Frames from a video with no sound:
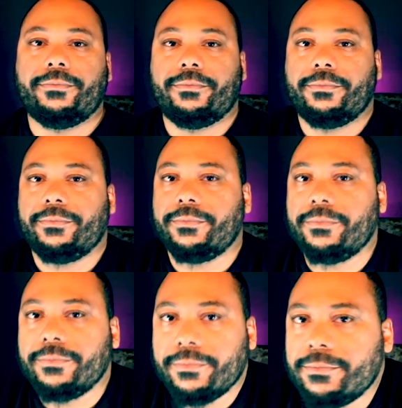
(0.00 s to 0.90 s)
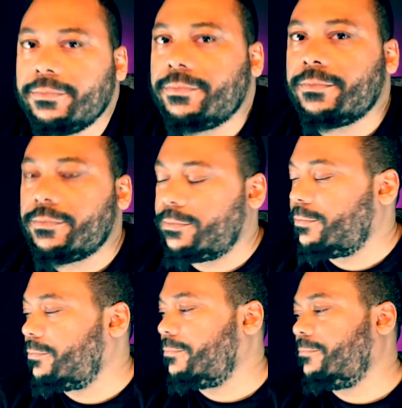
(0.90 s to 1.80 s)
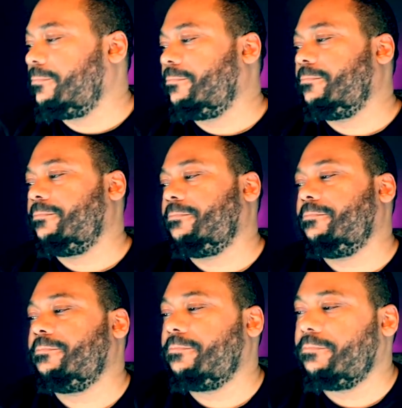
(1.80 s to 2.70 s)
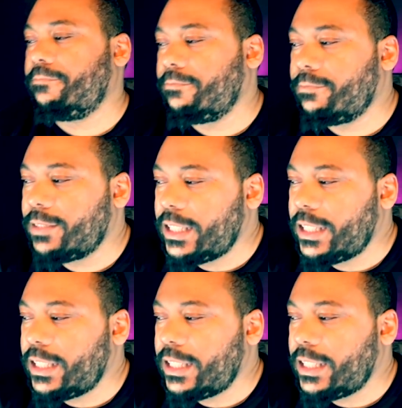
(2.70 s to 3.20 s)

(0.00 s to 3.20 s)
No one is speaking in this clip.